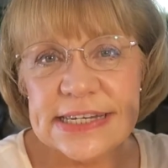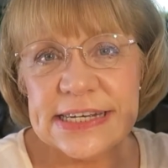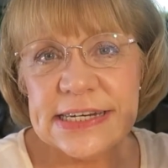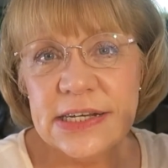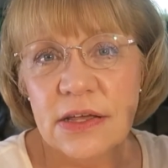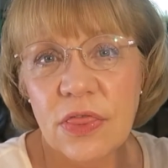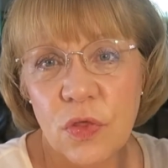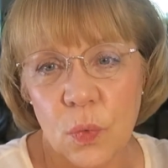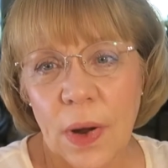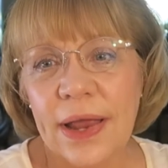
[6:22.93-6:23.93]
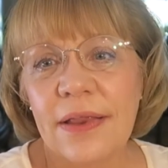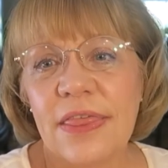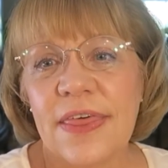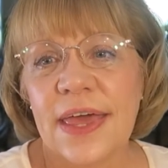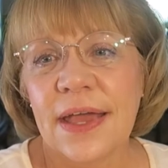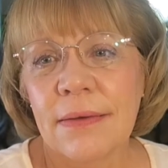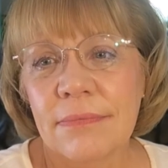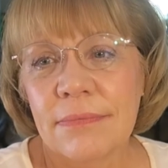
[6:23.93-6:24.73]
did the right thing,